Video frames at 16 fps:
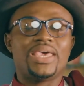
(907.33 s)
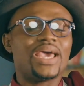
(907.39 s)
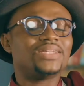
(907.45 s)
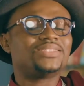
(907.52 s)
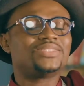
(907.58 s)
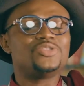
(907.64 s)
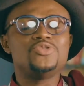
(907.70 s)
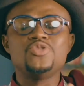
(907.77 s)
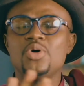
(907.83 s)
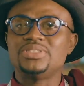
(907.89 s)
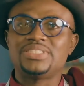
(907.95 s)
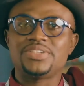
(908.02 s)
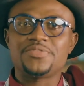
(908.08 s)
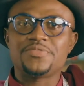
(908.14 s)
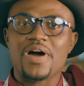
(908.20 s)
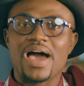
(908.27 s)
get
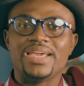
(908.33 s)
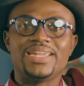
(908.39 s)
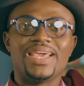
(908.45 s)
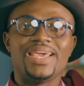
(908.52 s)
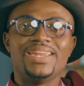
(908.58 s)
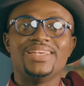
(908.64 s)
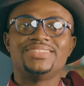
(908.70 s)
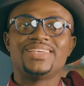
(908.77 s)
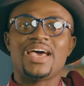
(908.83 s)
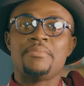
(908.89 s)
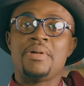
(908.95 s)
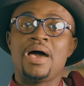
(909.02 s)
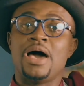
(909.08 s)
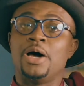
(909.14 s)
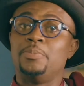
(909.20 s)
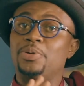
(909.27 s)
notified anytime
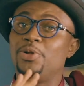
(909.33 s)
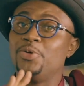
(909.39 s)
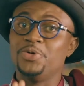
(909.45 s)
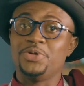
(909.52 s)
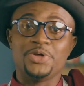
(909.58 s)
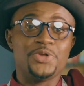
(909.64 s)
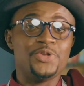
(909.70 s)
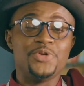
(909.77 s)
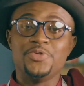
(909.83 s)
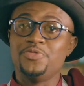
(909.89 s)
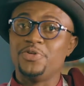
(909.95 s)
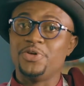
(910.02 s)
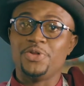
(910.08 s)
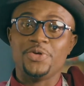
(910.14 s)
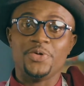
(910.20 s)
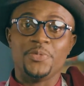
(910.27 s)
I upload a new
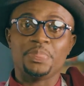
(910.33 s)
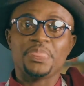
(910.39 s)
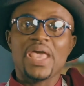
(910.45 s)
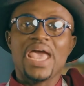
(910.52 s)
video.